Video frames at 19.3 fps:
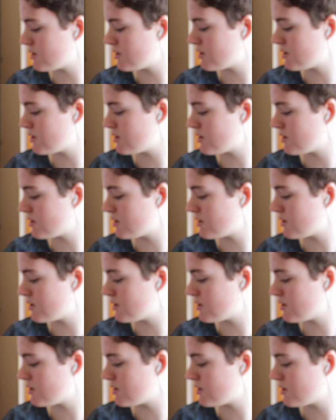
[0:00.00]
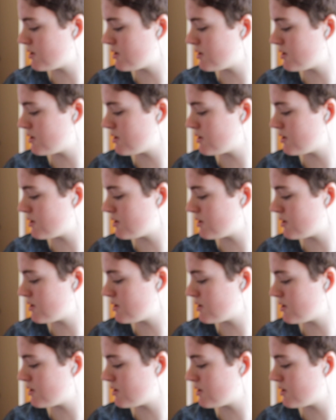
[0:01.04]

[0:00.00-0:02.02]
No words are spoken by the person on screen.